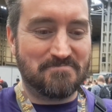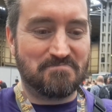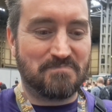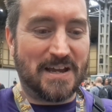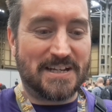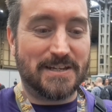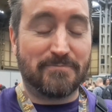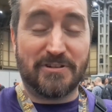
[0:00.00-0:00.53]

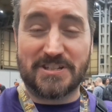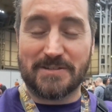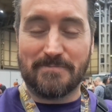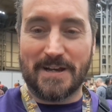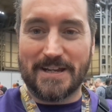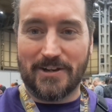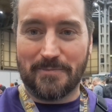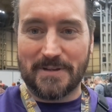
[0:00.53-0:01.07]
Battle of Britain
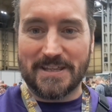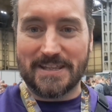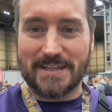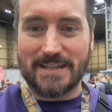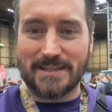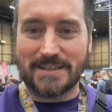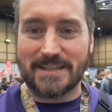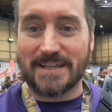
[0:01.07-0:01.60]
may not be
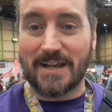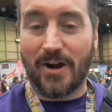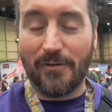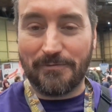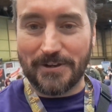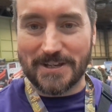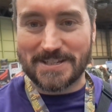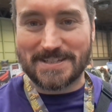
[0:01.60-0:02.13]
the
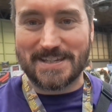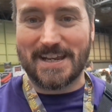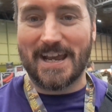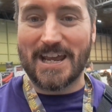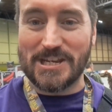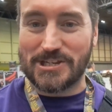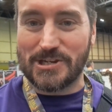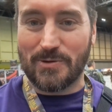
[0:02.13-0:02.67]
obvious
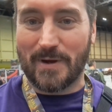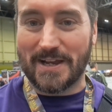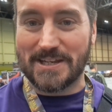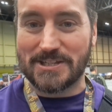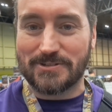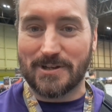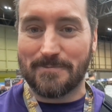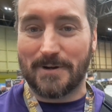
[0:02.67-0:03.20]
entryway
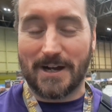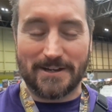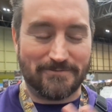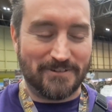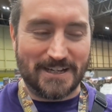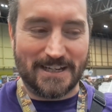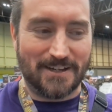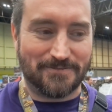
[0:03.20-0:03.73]
into it, but I
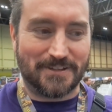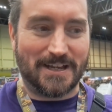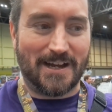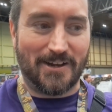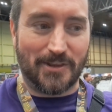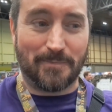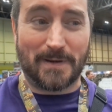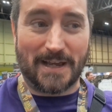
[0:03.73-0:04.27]
really love
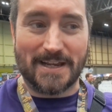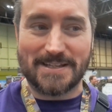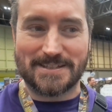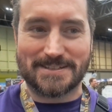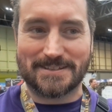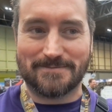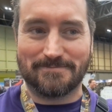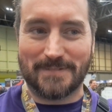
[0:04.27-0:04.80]
how the planes
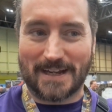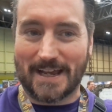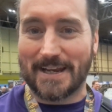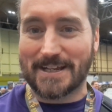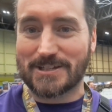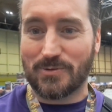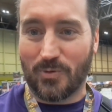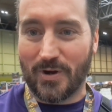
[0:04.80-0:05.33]

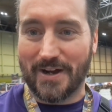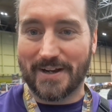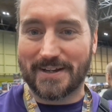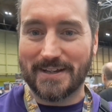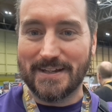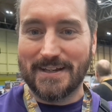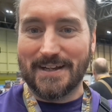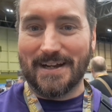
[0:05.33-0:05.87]
mechanics work.
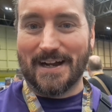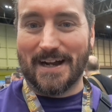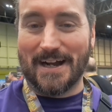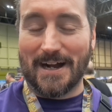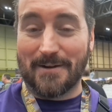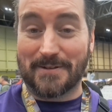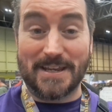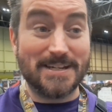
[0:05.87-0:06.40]

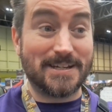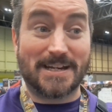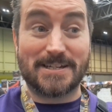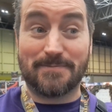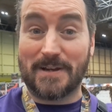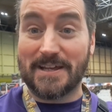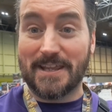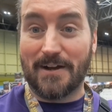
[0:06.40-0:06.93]
I'm keen to
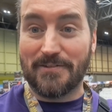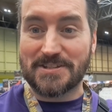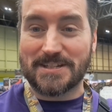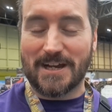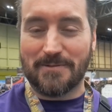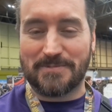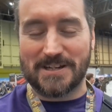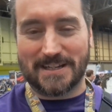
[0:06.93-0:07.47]
actually play the others
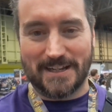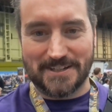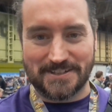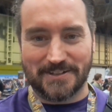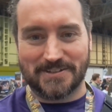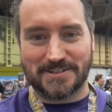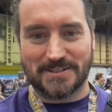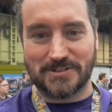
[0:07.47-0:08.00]
now, particularly
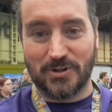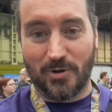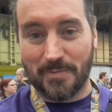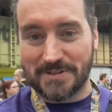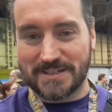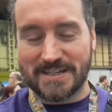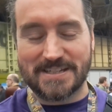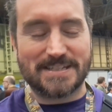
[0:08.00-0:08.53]
Undaunted
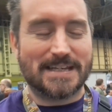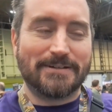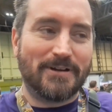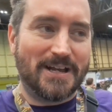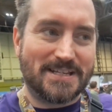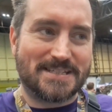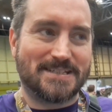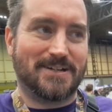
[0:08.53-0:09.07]
Normandy, see
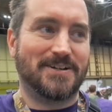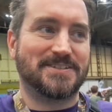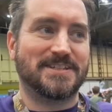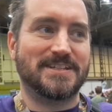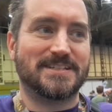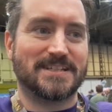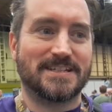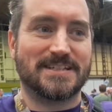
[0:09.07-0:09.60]
where it
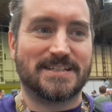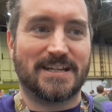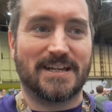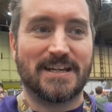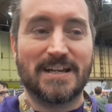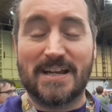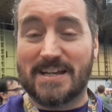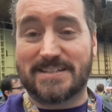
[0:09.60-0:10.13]
started,
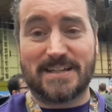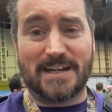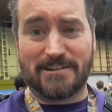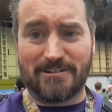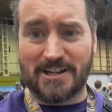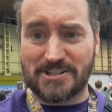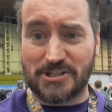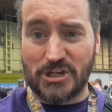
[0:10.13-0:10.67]
and
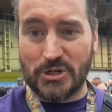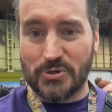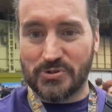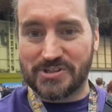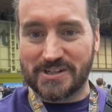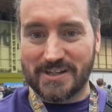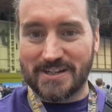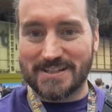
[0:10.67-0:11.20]
Stalingrad's
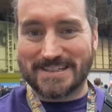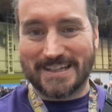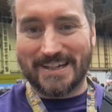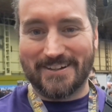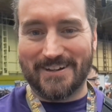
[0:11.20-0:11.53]
huge. So